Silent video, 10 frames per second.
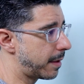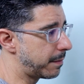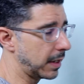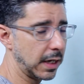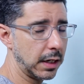the
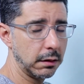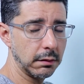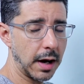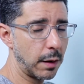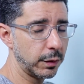beginning,
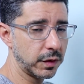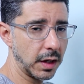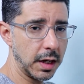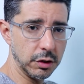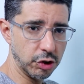I would
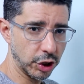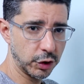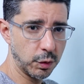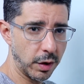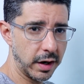say
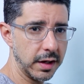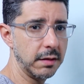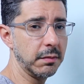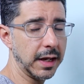just worry